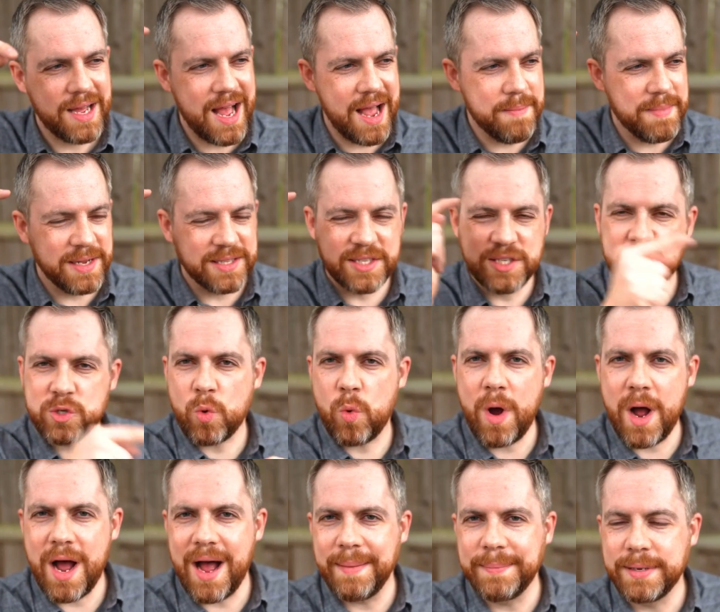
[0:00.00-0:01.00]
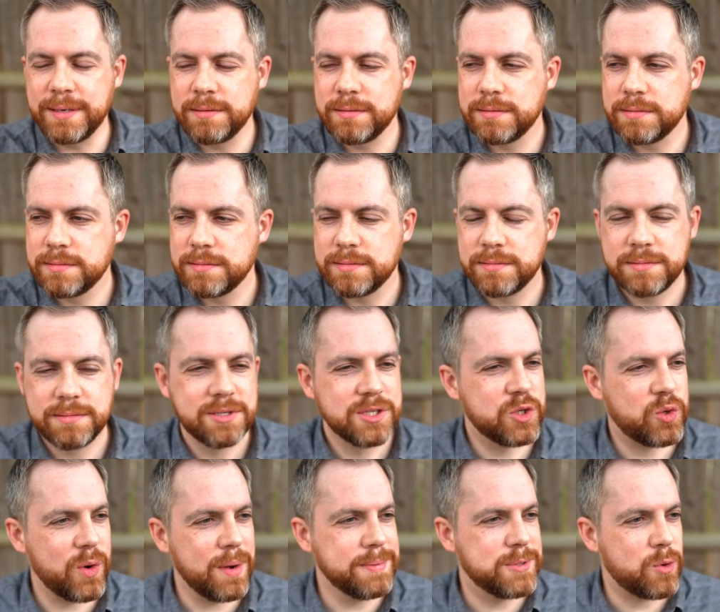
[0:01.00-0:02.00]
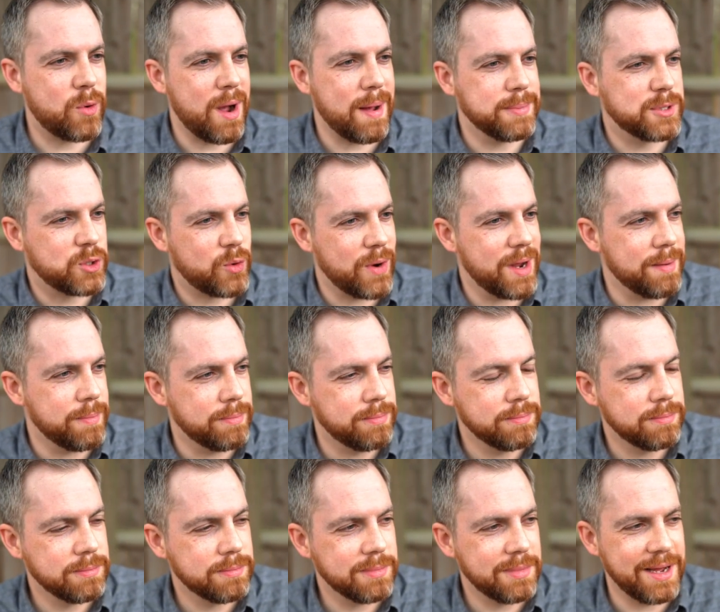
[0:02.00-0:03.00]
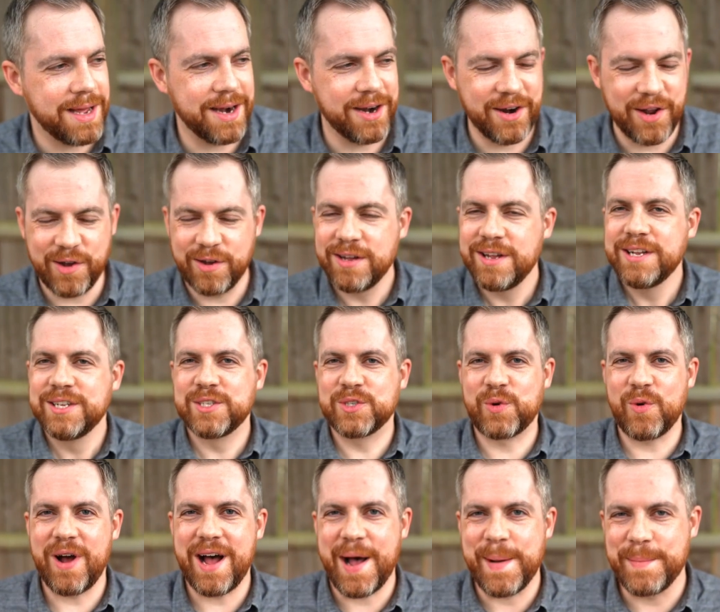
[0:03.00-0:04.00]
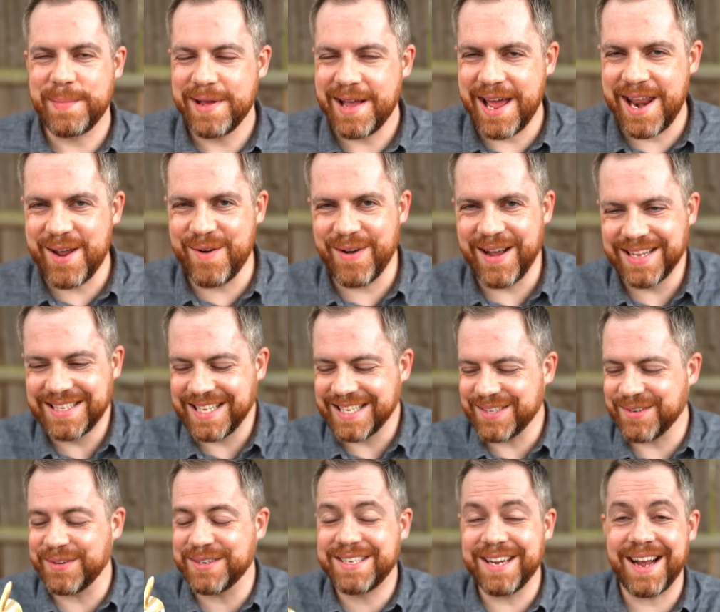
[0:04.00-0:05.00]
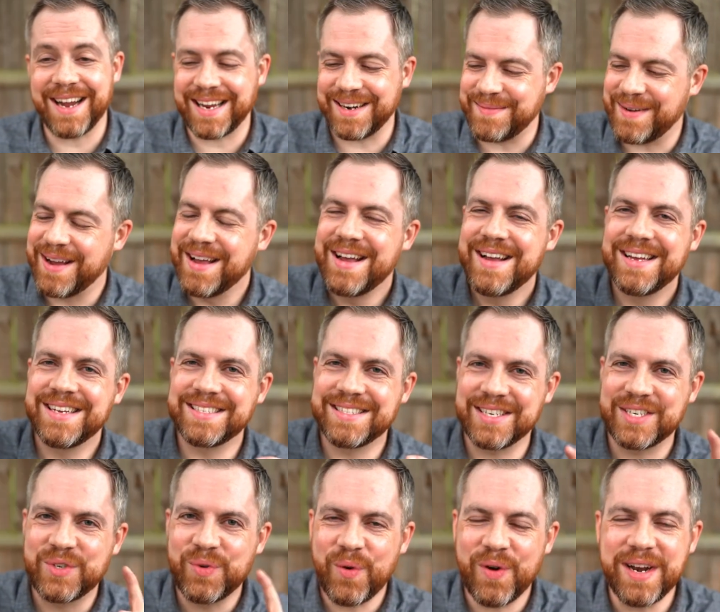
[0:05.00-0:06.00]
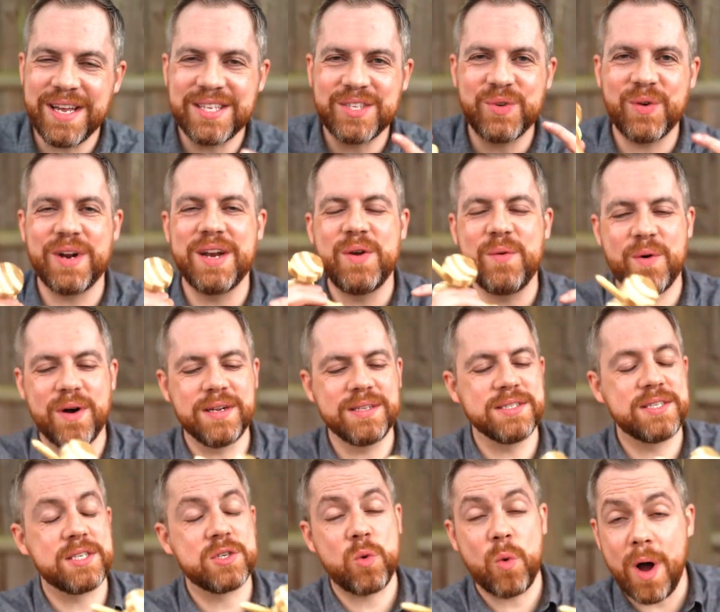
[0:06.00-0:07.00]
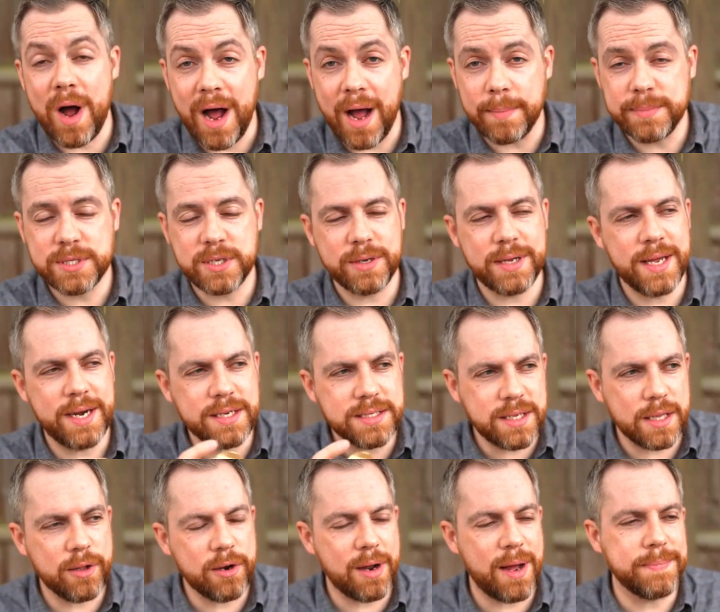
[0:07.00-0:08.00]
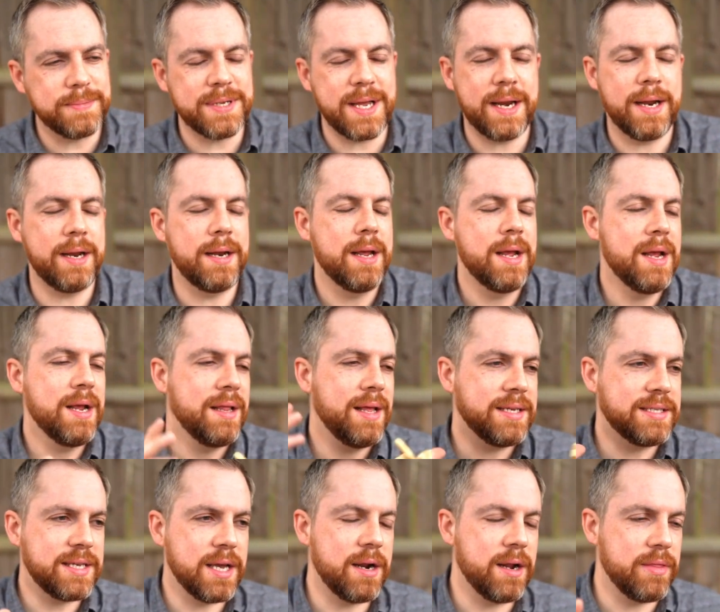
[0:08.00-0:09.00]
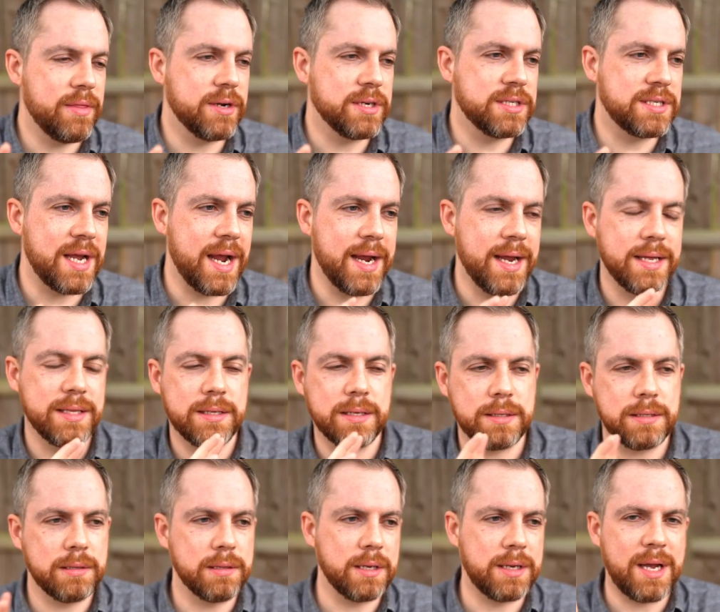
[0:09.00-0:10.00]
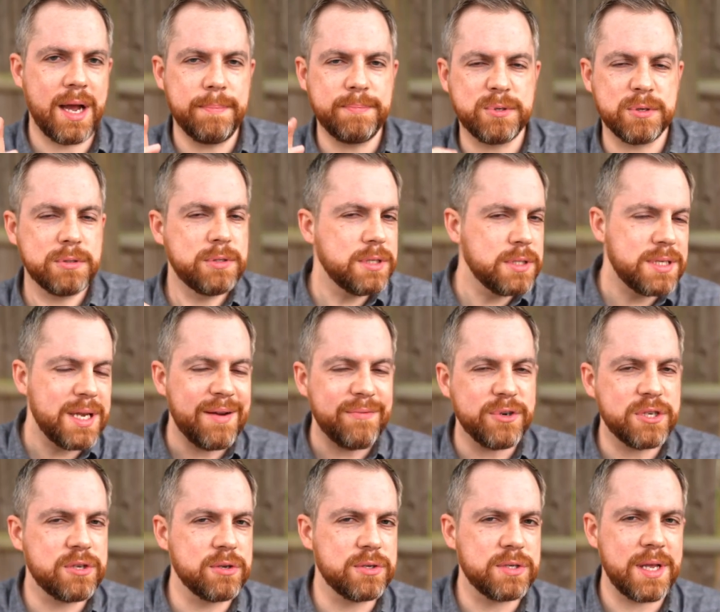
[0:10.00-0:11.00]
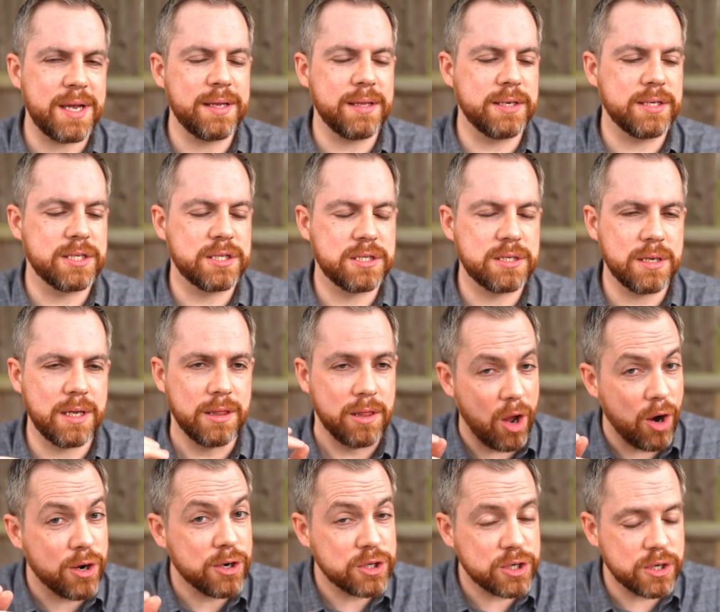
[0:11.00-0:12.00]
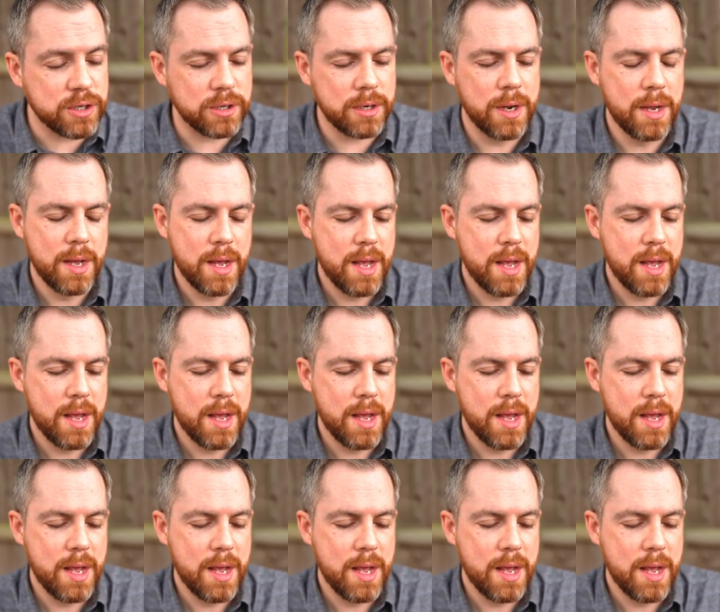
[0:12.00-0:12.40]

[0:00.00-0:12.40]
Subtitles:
I mean squab. Squib, squab, squib. I don't know. Squab. Anyways, that's what we're talking about. It's the 2021 Squab. So it is a little updated. They said on their site, the cups are just ever so slightly larger.